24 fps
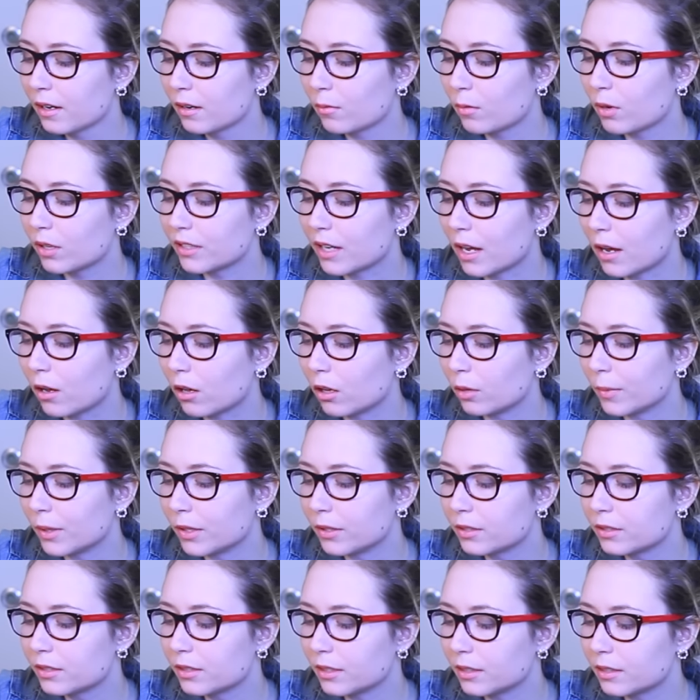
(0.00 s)
Well, not
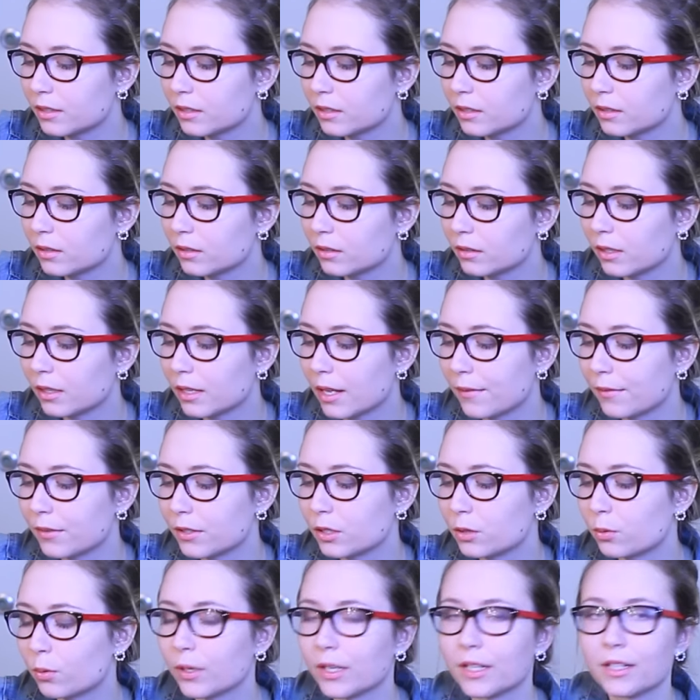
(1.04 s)
almost, it's
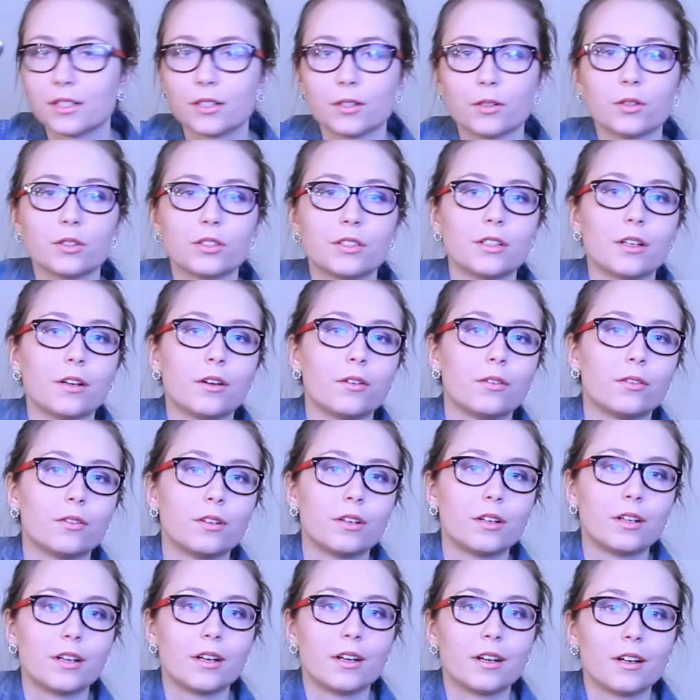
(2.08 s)
11:22, so
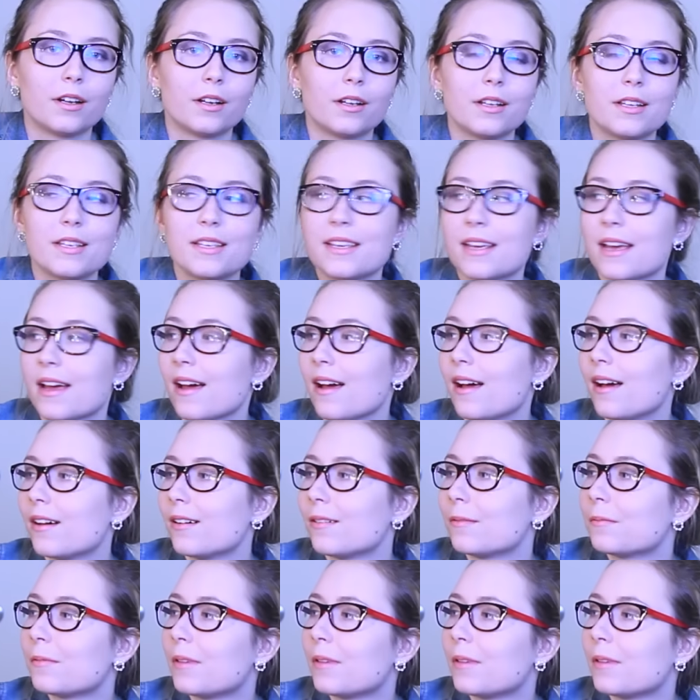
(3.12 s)
yeah.